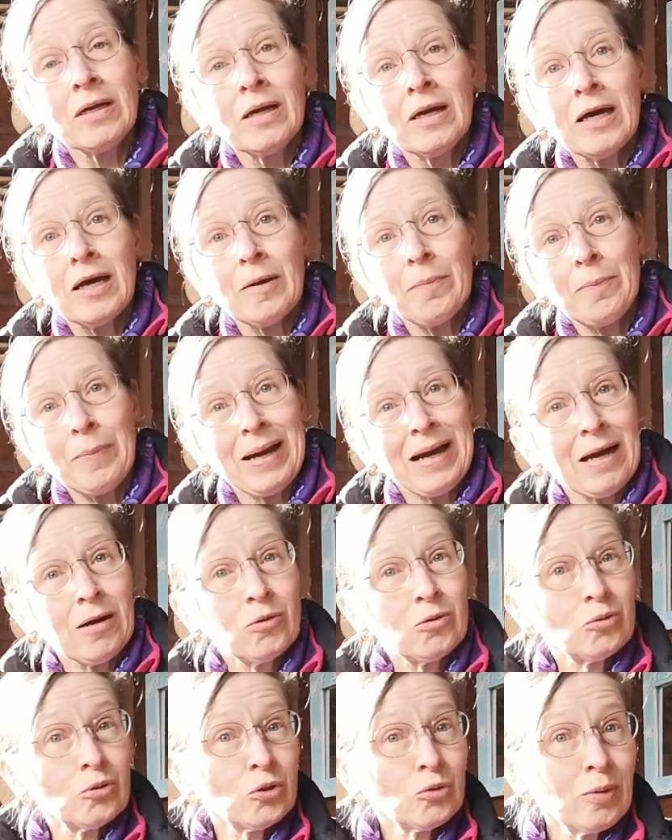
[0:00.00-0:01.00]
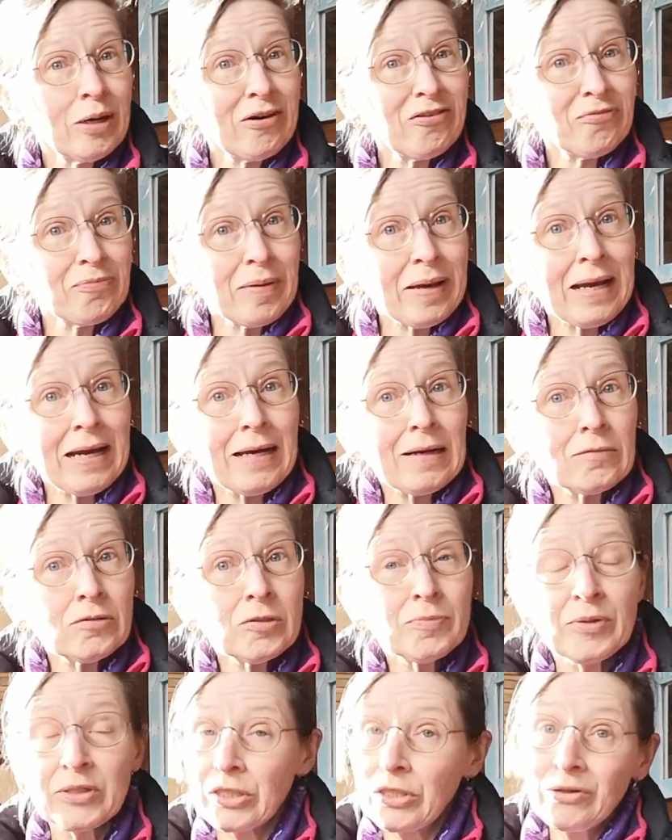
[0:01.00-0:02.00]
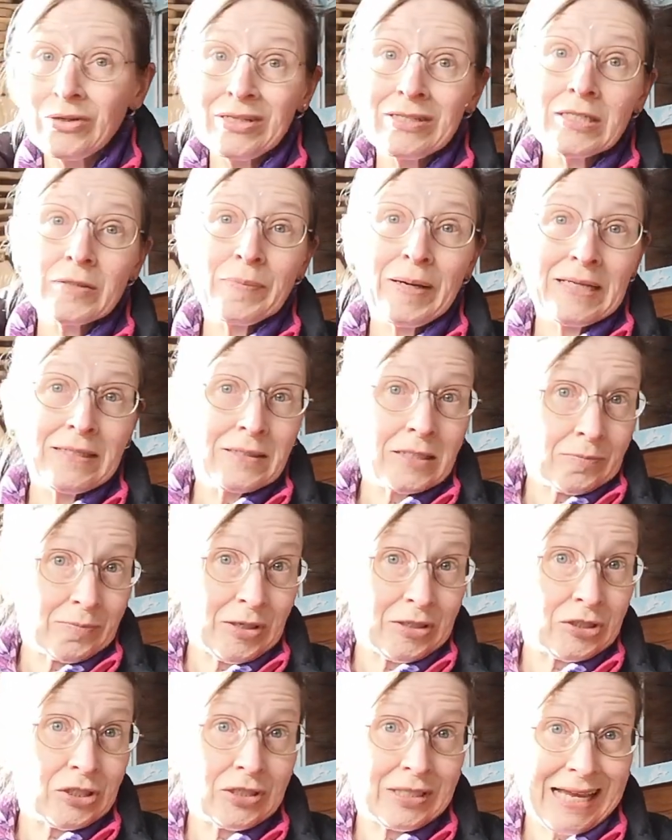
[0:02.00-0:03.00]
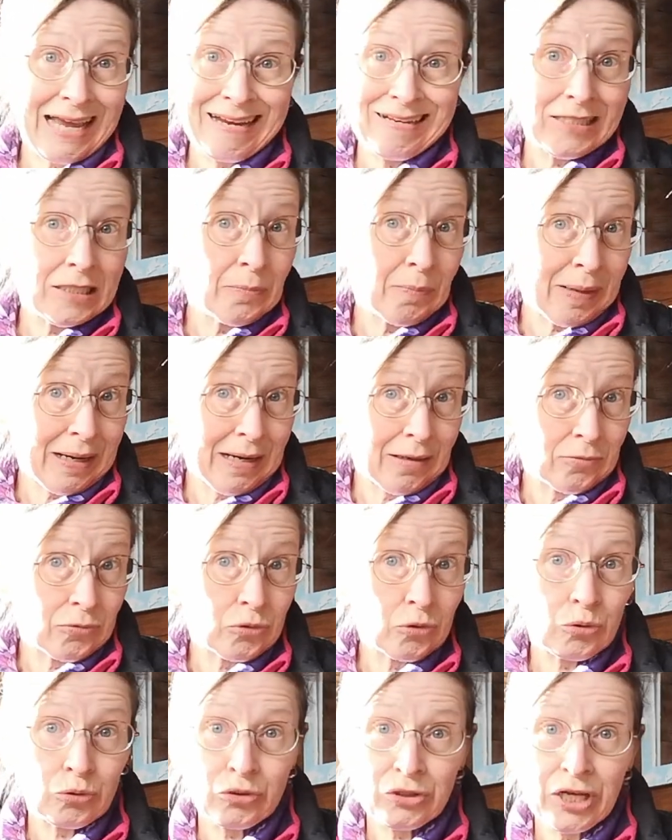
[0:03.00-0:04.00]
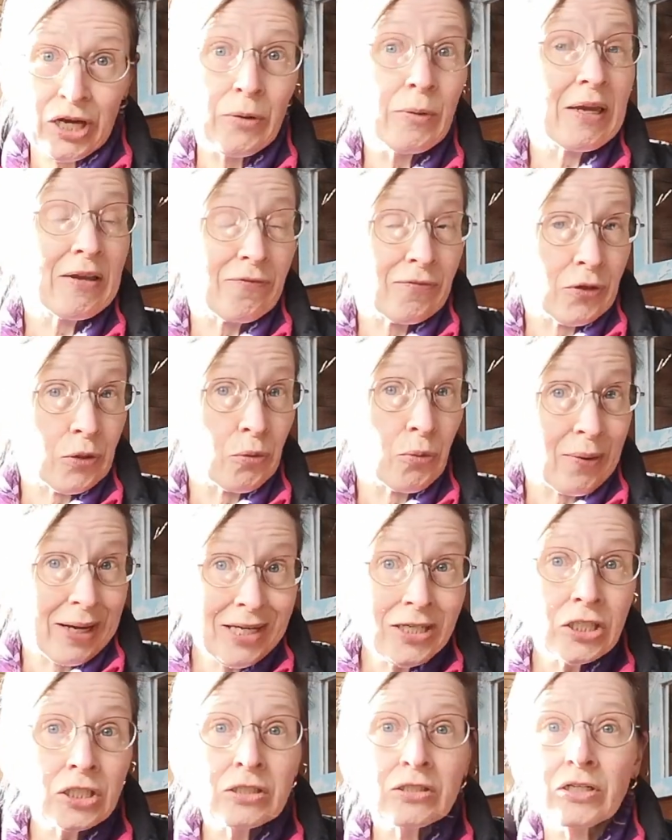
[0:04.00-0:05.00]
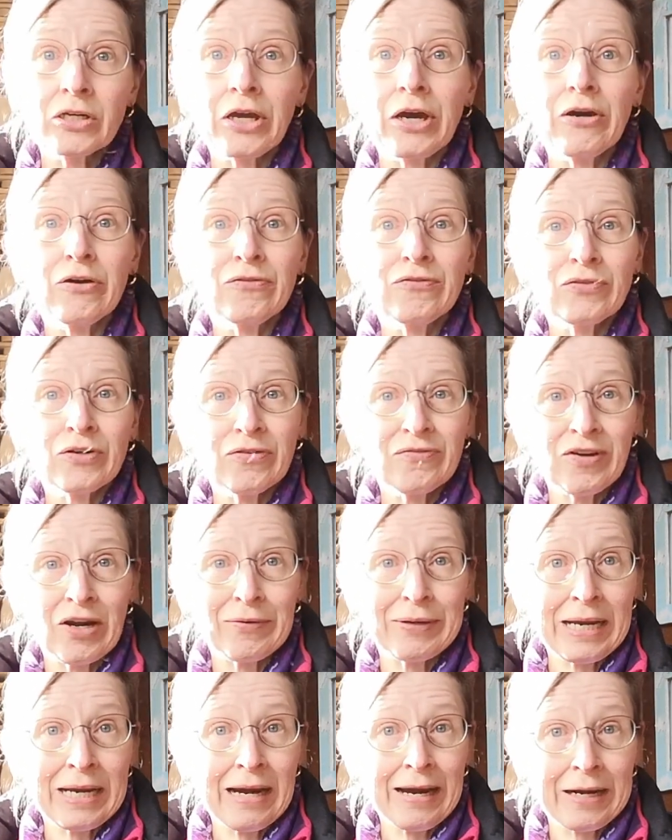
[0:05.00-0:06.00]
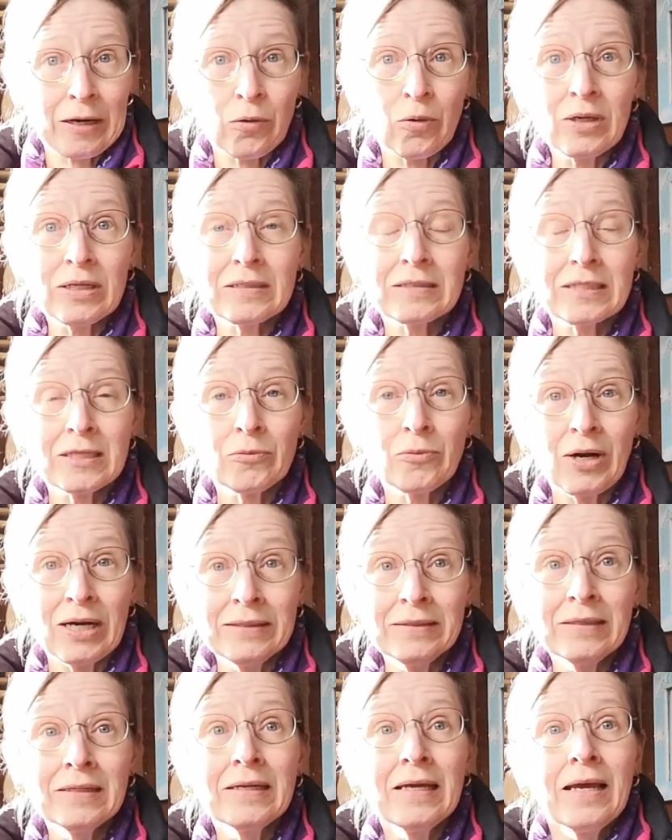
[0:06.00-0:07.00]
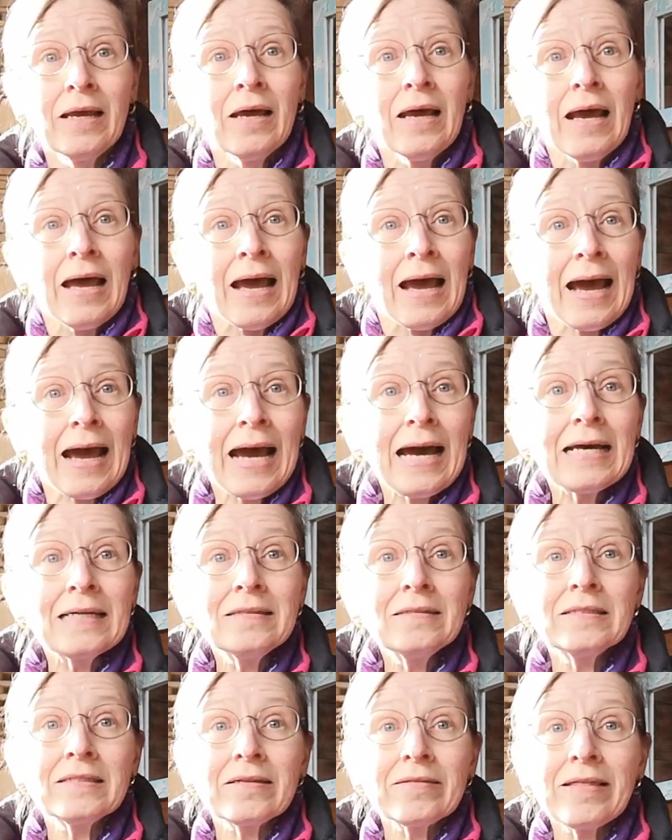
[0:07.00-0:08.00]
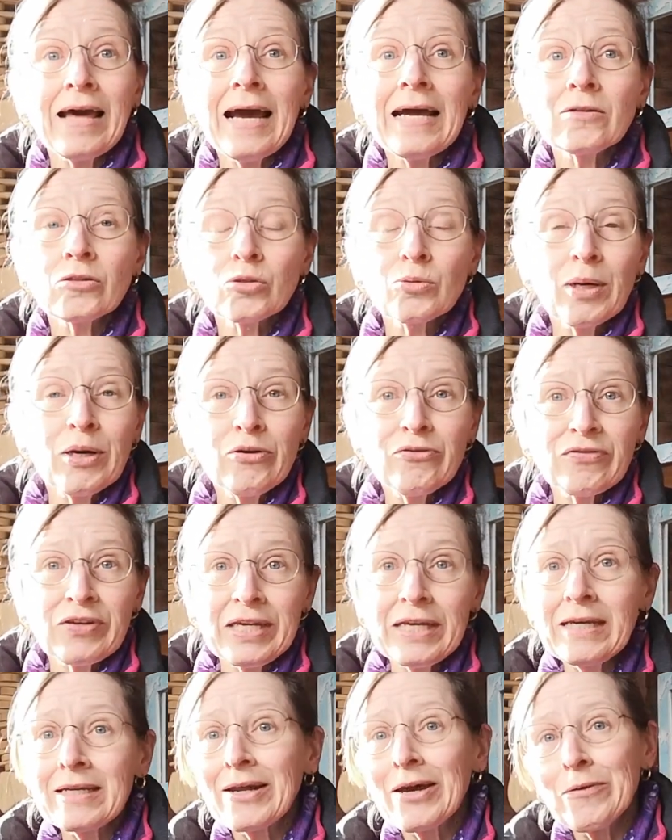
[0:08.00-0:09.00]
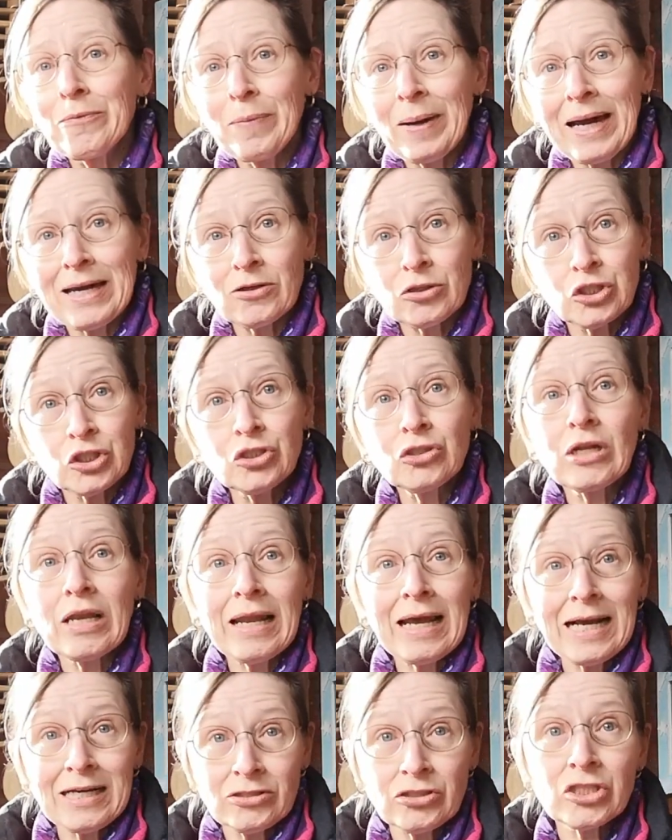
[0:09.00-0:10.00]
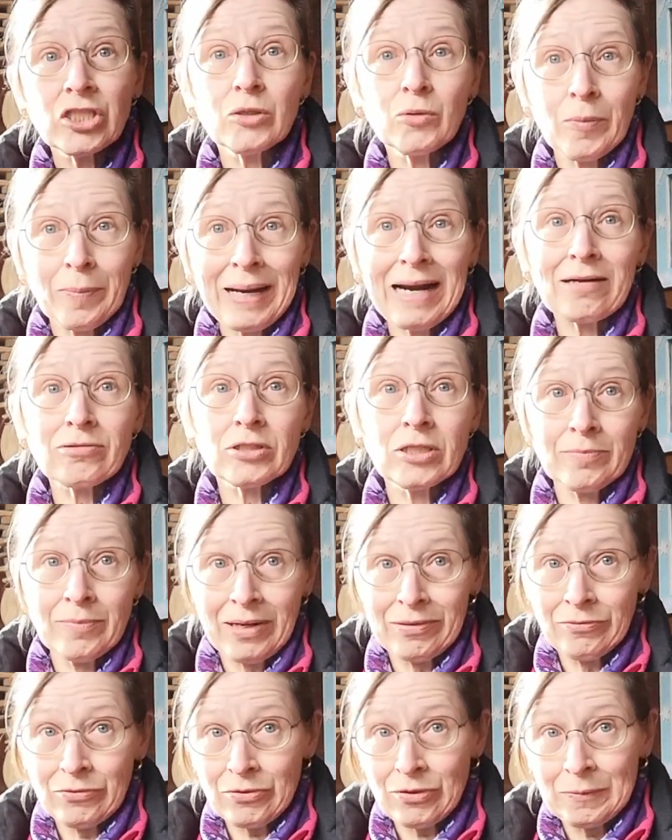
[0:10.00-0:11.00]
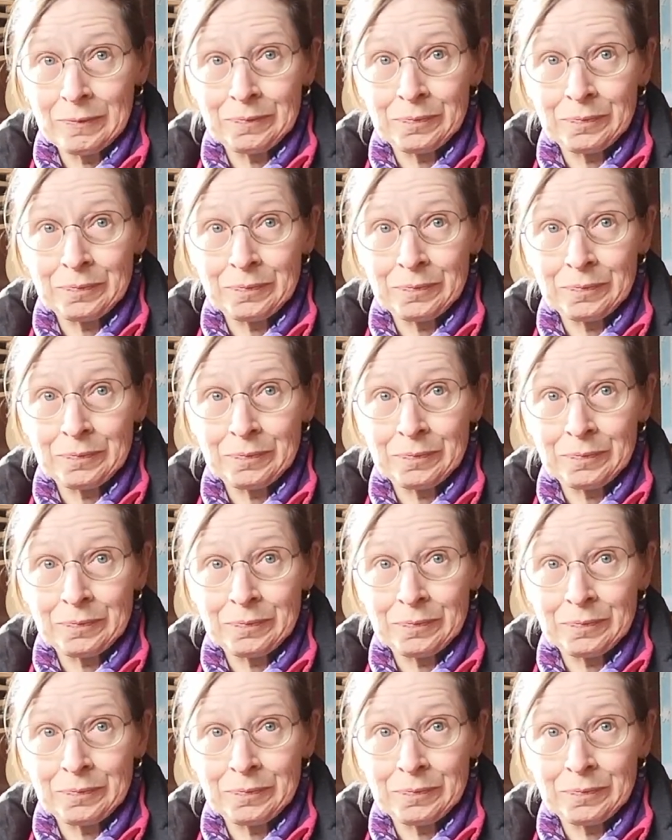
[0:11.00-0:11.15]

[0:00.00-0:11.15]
about £12, but you can spend as much as £80 or so if you wish to go for a very high quality one. And that 12 kilo bag should last you about a month.